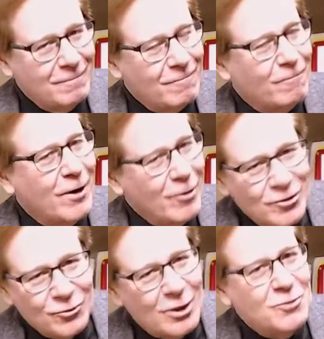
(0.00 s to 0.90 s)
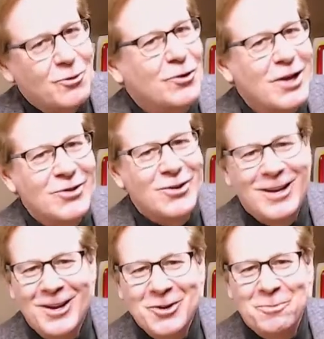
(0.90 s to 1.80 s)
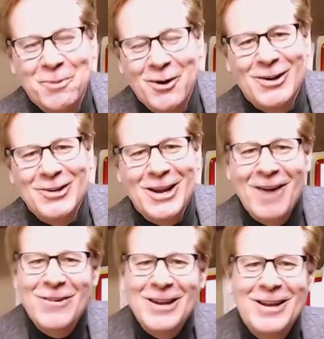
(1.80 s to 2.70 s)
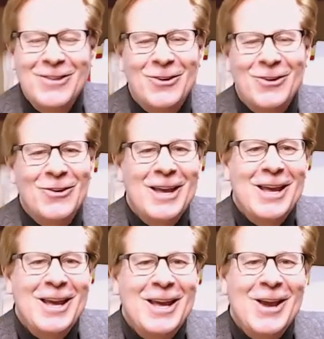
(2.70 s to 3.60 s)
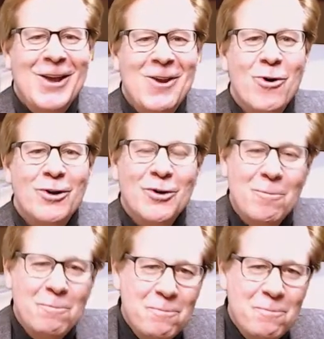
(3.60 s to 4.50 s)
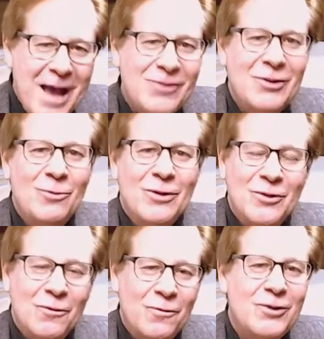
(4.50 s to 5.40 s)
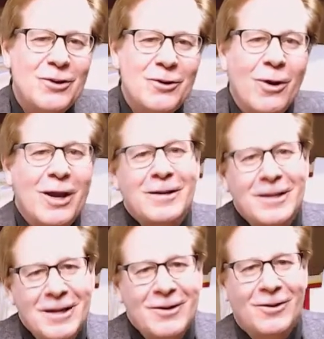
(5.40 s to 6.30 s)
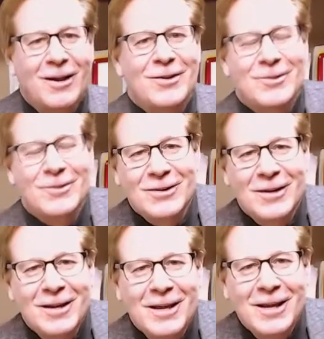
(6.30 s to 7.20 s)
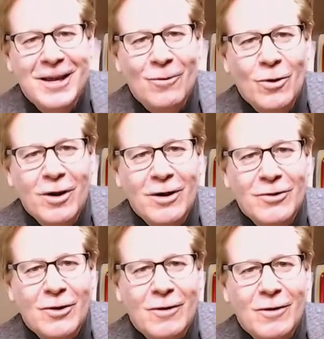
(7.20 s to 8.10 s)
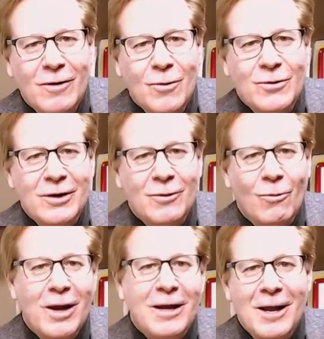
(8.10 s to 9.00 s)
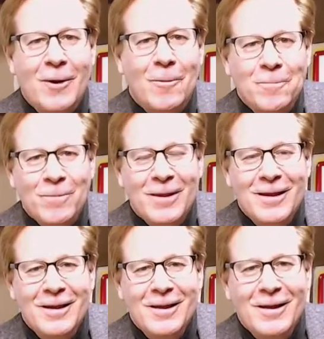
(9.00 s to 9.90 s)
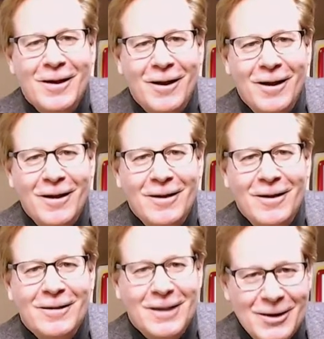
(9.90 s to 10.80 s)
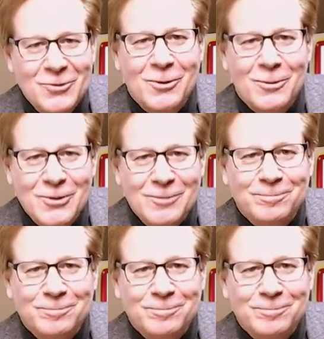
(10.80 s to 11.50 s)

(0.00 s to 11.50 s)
very stressful testing experience you have to get through in order to pass it with sufficient grade to get your license. And we're going to start focusing right now on land description.